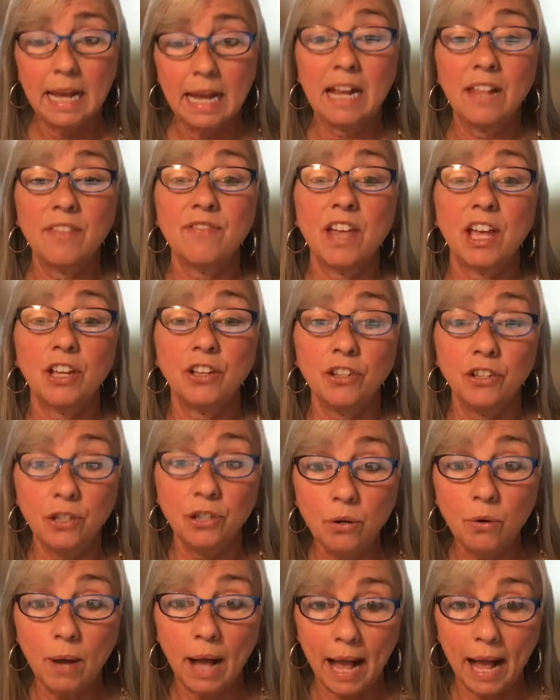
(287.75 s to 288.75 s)
and that
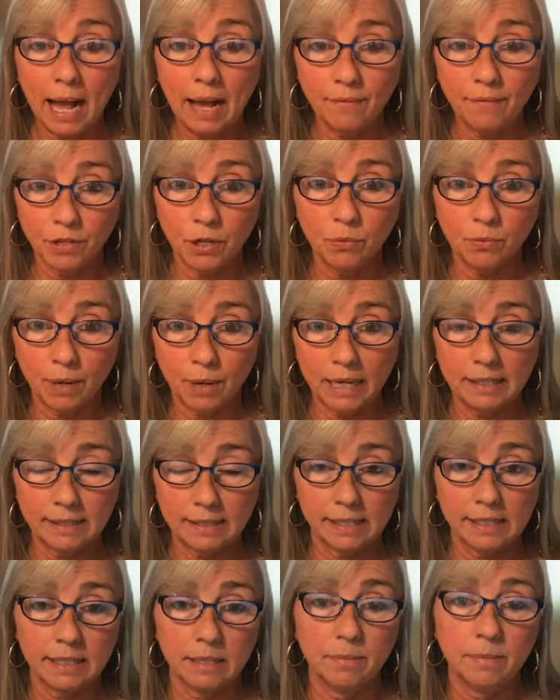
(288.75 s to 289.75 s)
you have the right
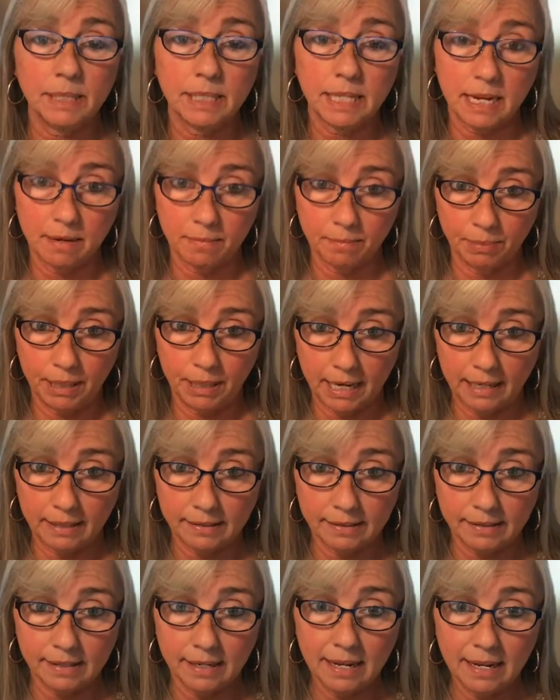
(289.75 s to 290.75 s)
systems in
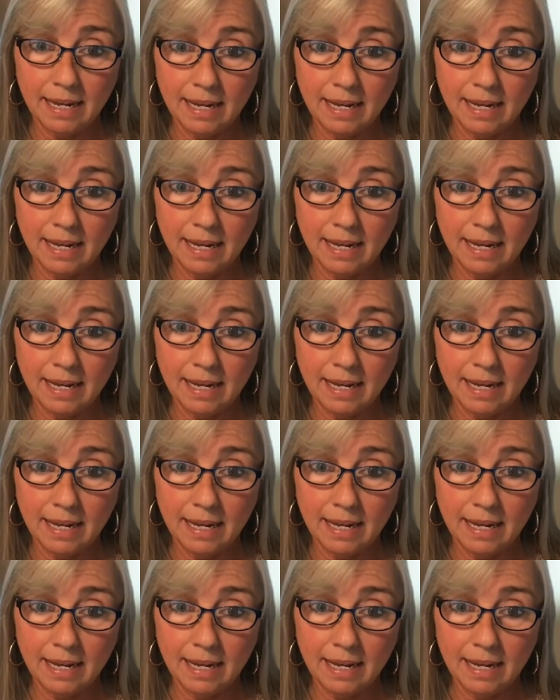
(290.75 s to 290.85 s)
place.